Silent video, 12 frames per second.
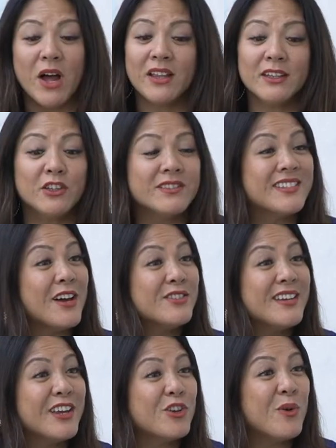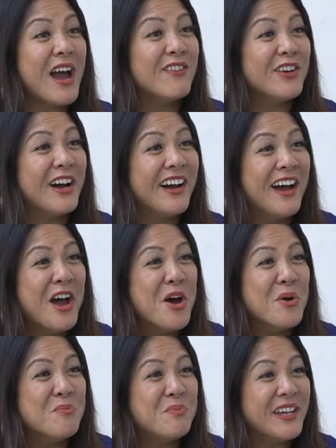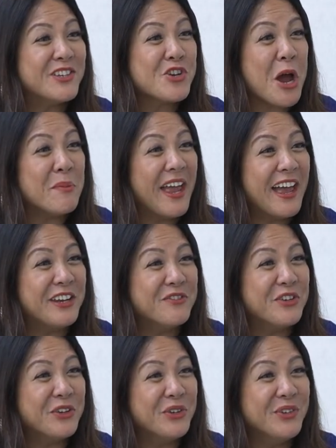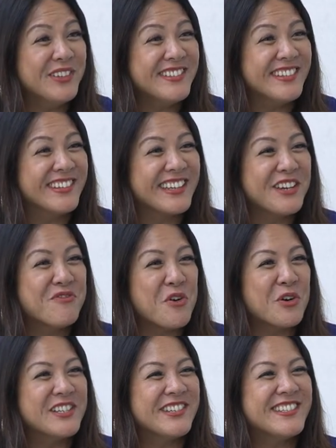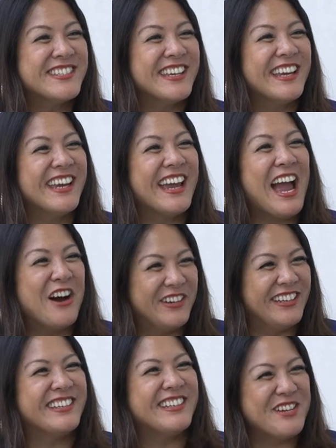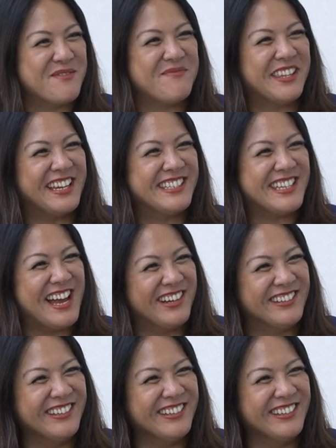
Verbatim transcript: Well, it sounds like you have a big job ahead of you. Oh, so looking forward right. to seeing how it uh, plays out.